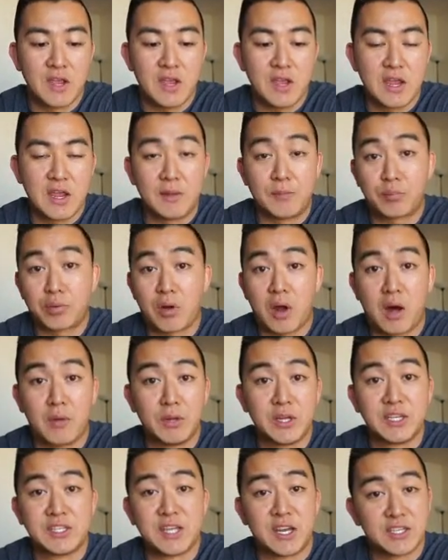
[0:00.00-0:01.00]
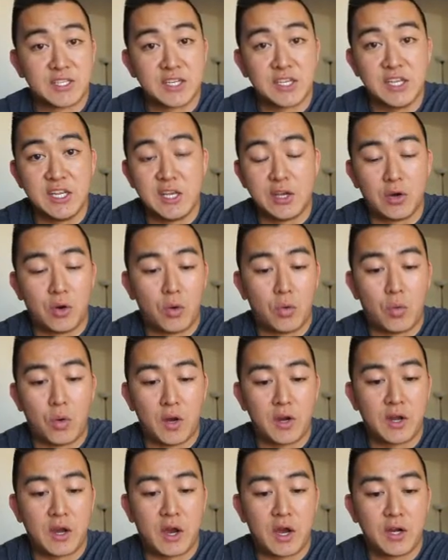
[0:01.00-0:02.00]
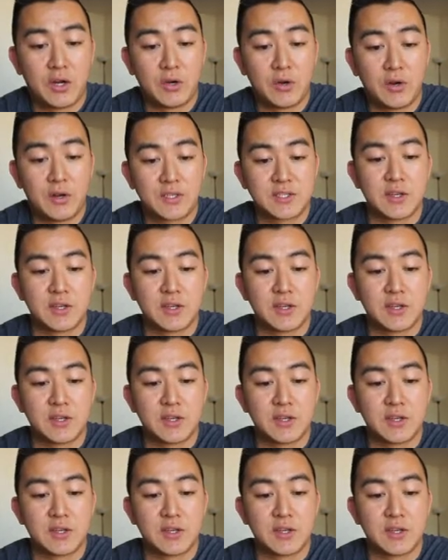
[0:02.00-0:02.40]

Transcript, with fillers: It probably doesn't equal 100.